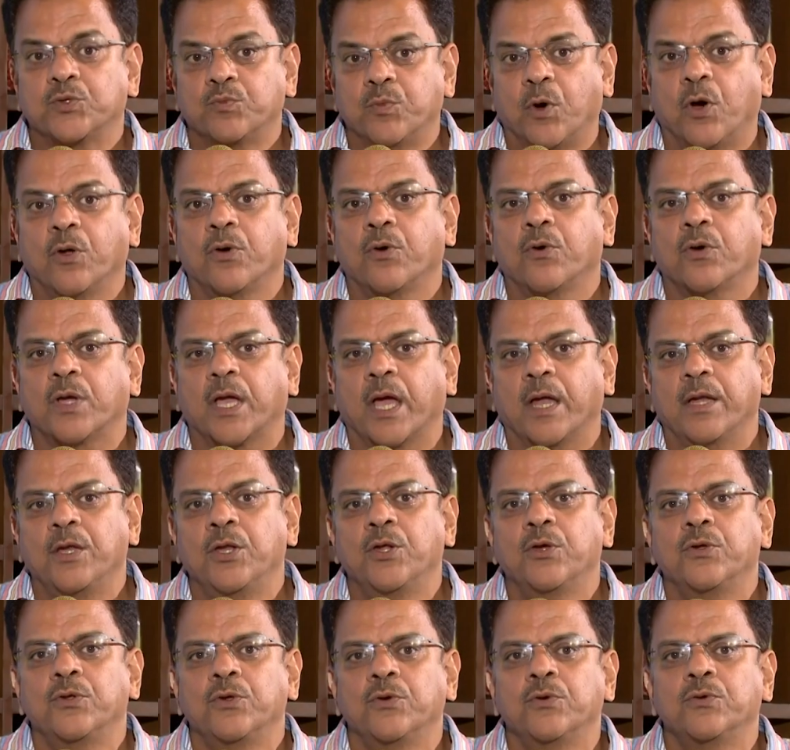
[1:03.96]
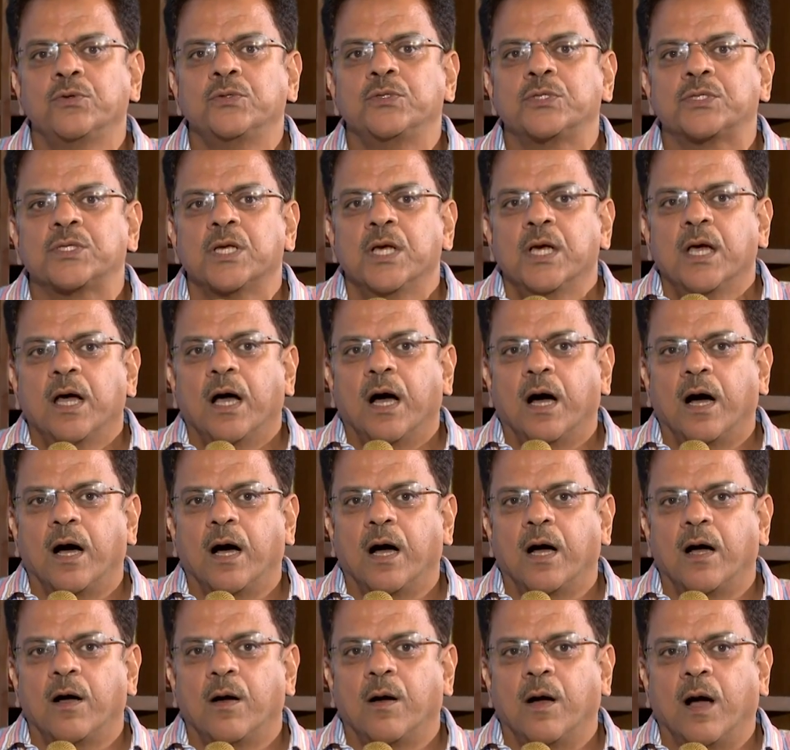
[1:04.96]
tomorrow can you use
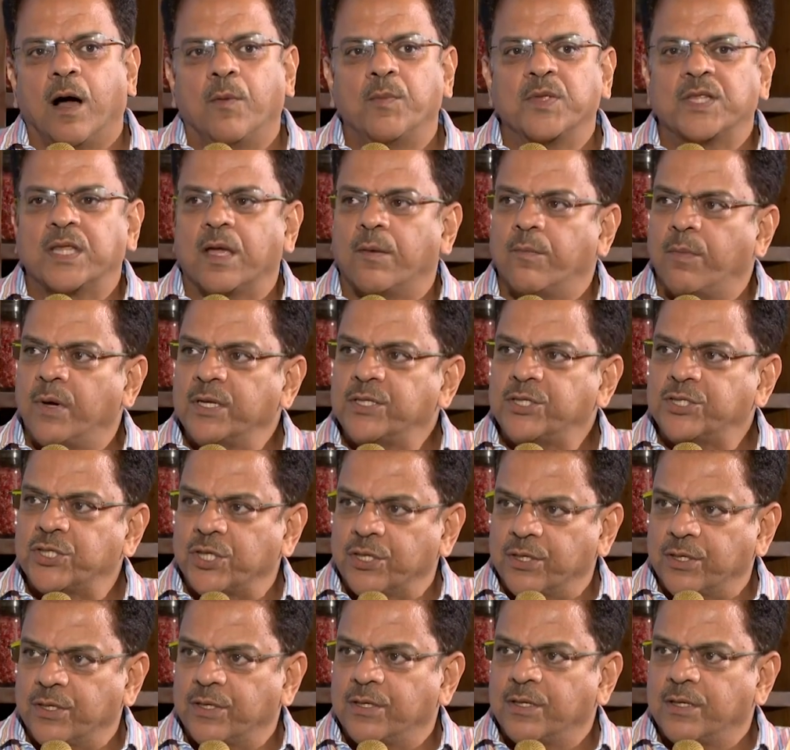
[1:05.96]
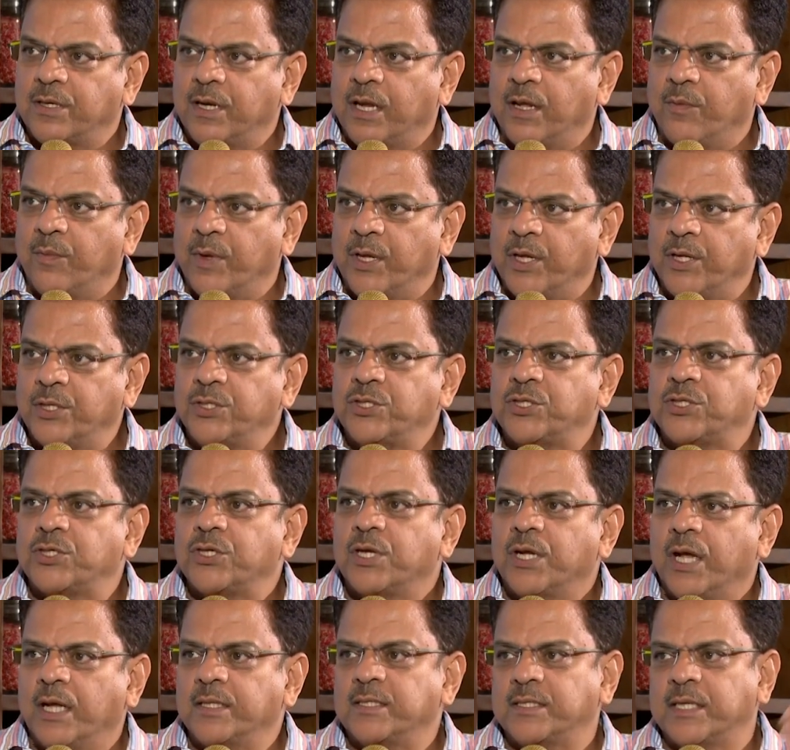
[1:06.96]
Amitabh Bachchan image
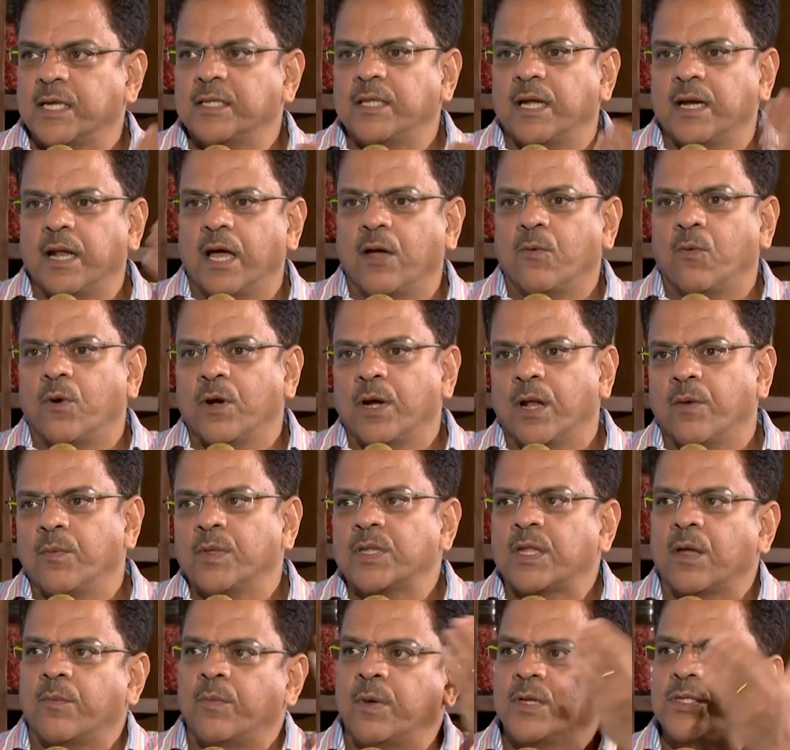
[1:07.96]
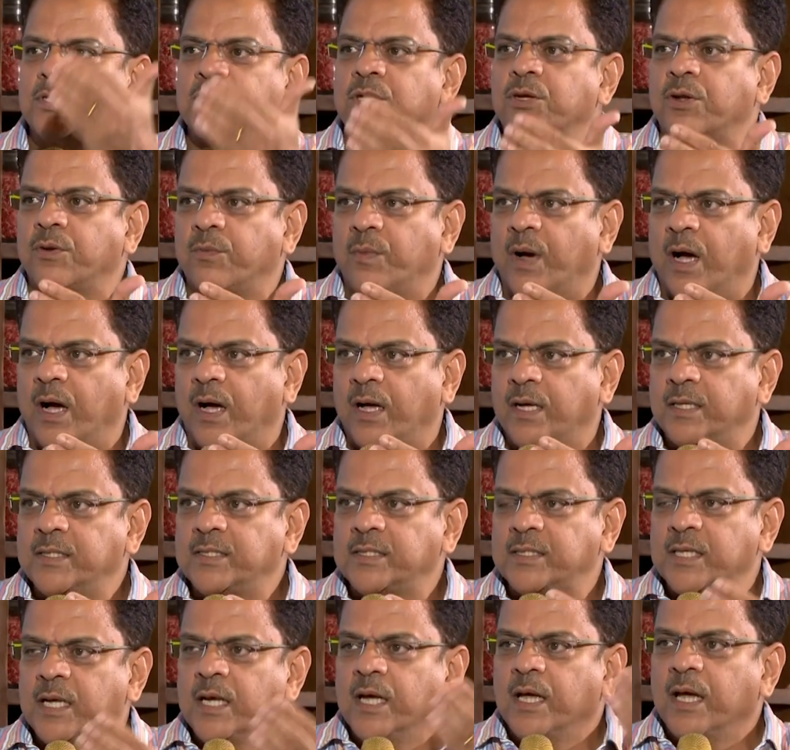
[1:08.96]
and say that I want Amitabh Bachchan on
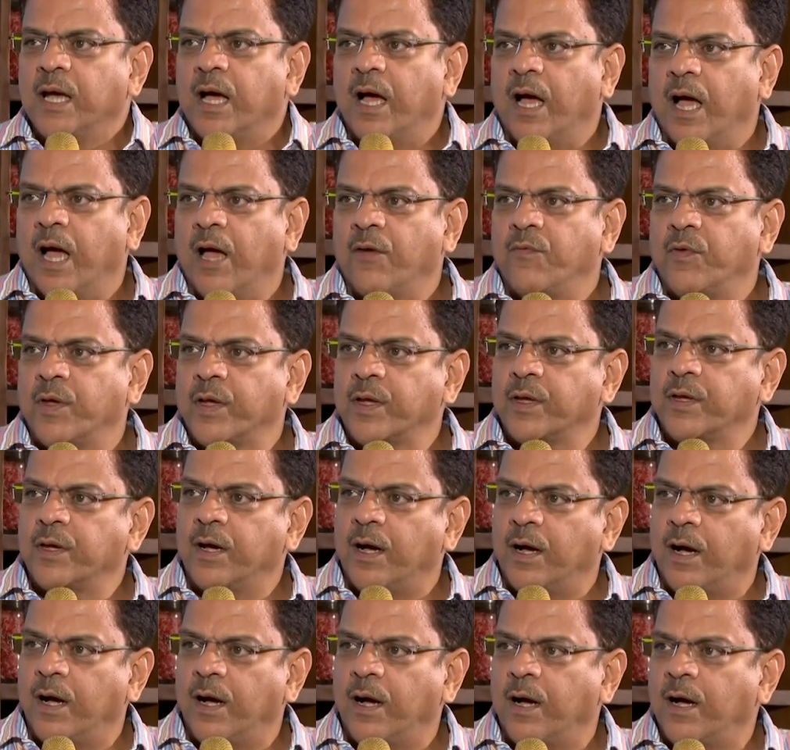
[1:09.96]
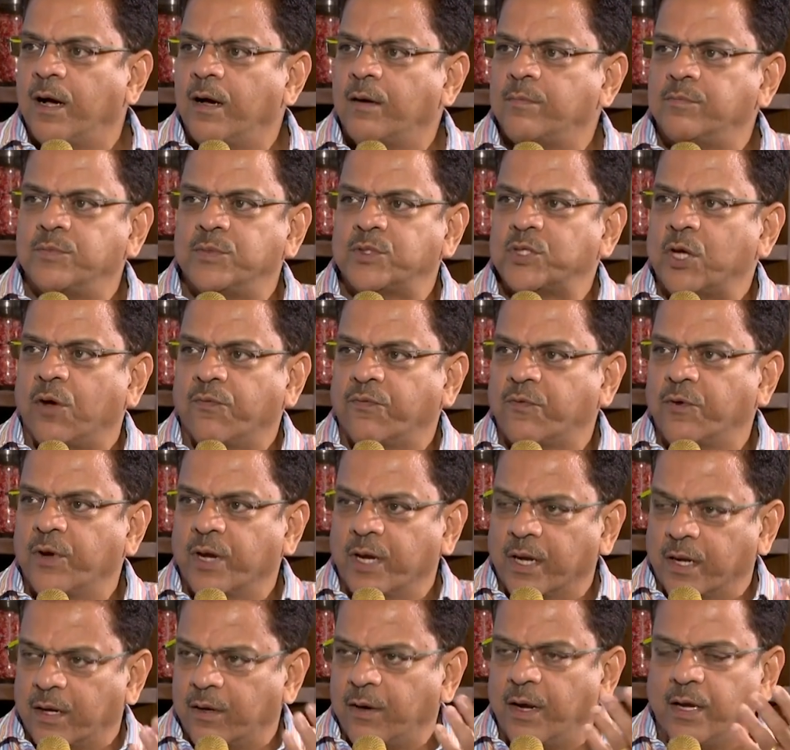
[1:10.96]
Mars having a soft
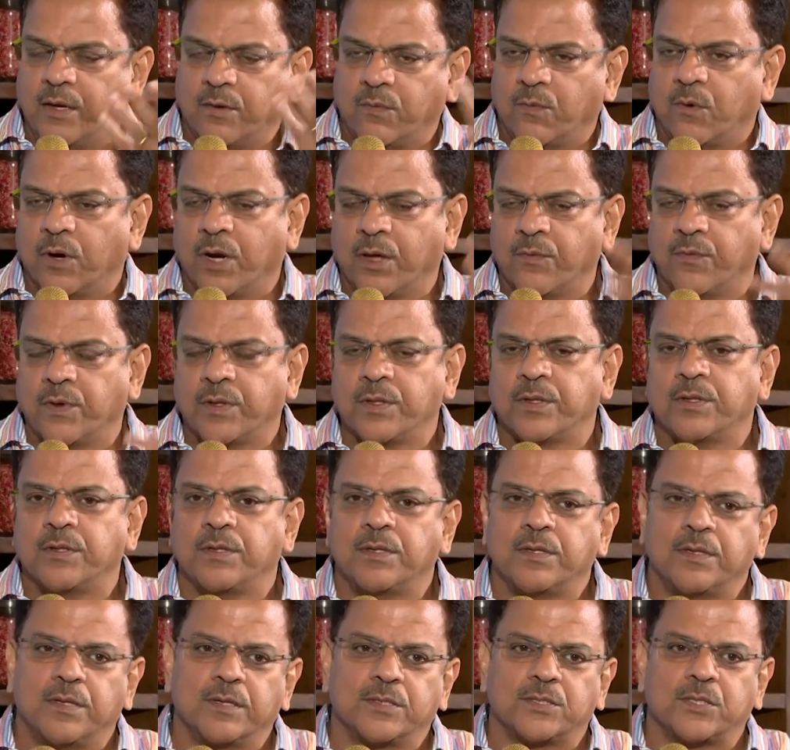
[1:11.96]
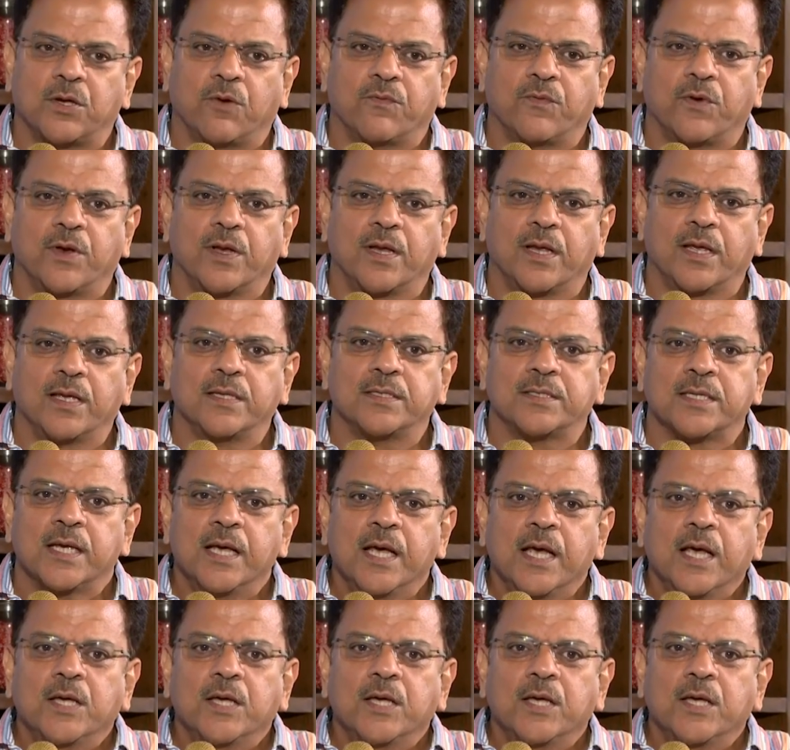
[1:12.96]
drink, right? Whatever the soft drink is.